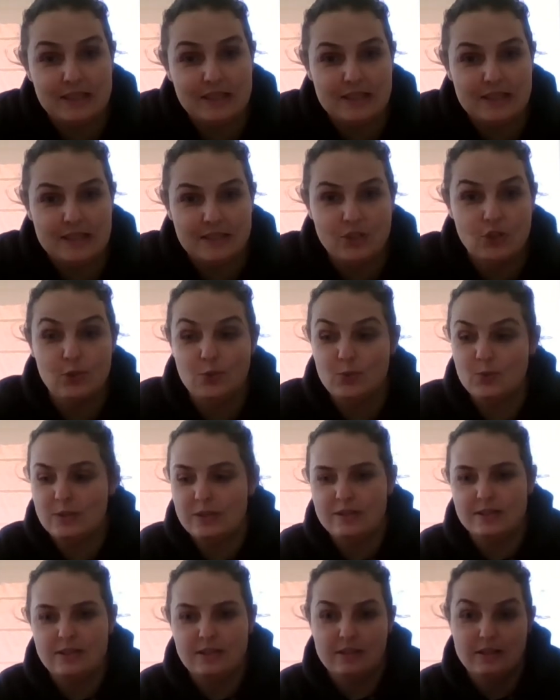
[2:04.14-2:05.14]
yes, June
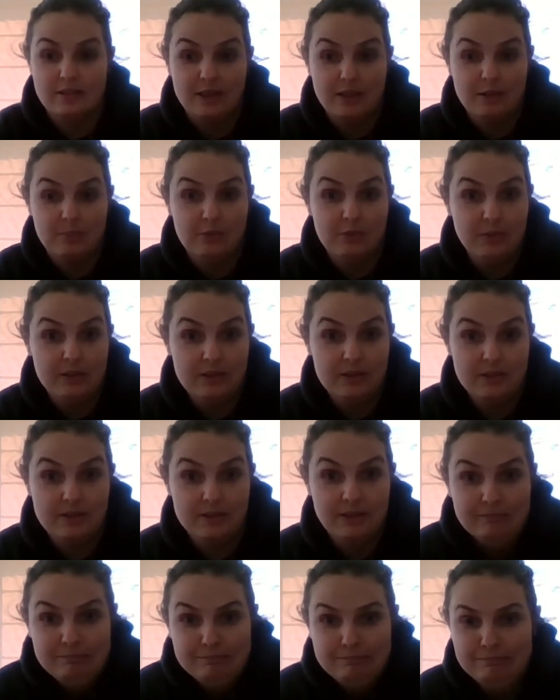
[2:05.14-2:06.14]
is in a couple of weeks.
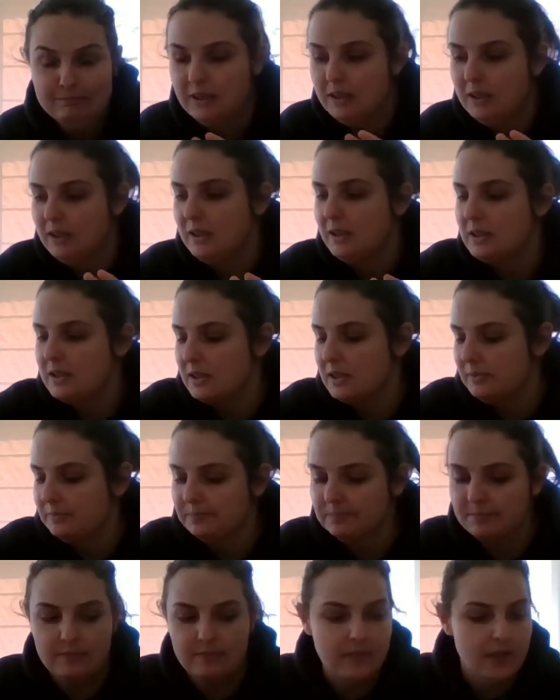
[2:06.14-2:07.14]
So,
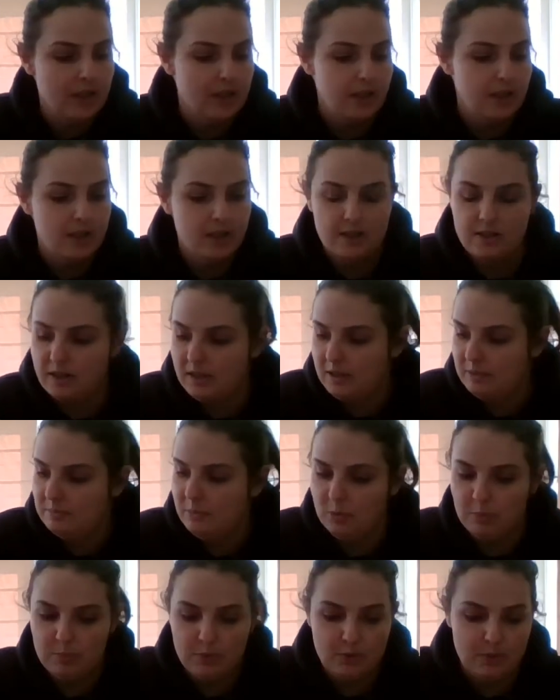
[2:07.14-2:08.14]
okay,
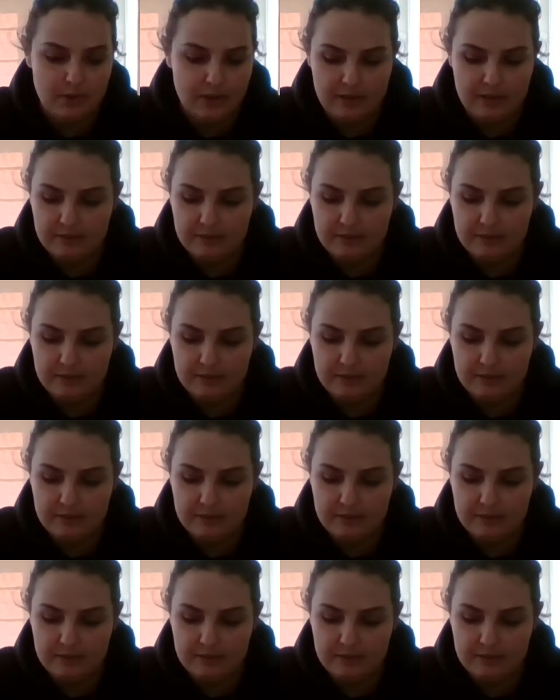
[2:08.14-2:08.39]
pop you